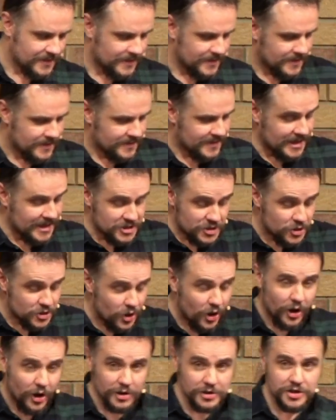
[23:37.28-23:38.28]
That's
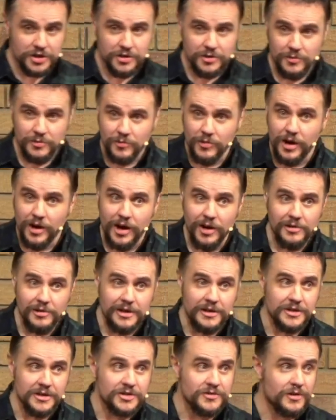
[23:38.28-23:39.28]
not what
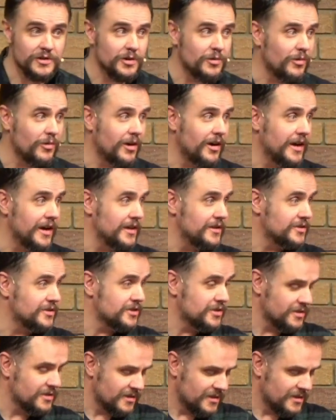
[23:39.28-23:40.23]
holiness requires.